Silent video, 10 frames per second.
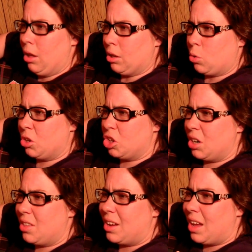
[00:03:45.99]
Question
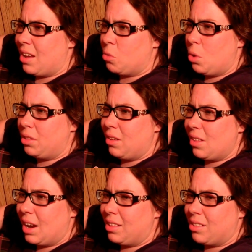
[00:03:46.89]
of the day is, what do you
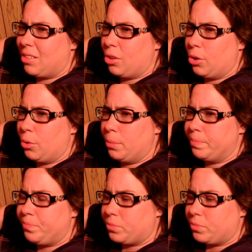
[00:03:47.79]
like to do